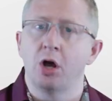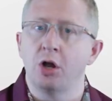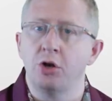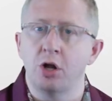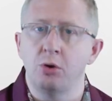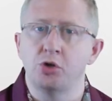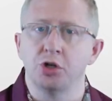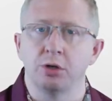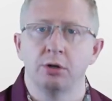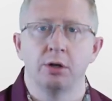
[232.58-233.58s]
a
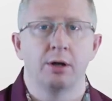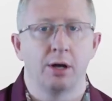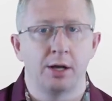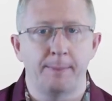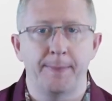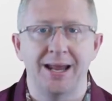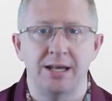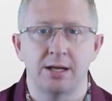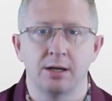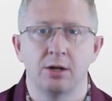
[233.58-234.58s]
notion, an
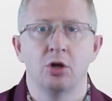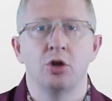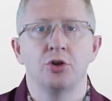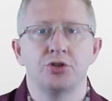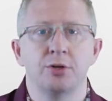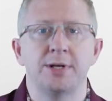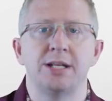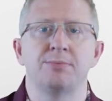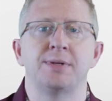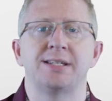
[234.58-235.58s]
opinion,
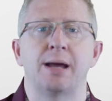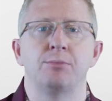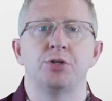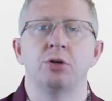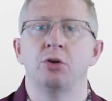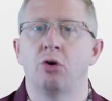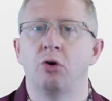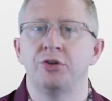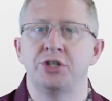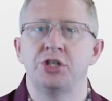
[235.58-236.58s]
somebody's perception
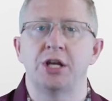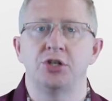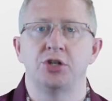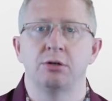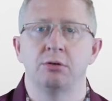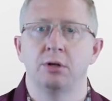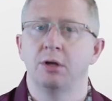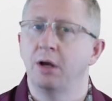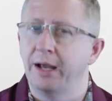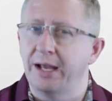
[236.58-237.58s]
or a suggestion.
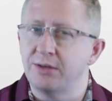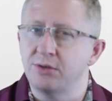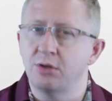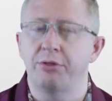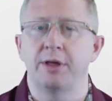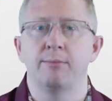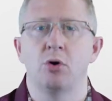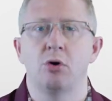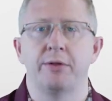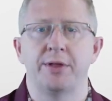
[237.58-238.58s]
It's nothing
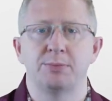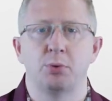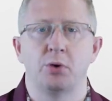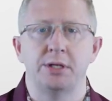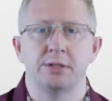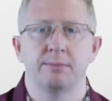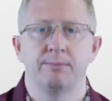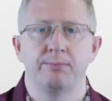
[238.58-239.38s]
more at this point.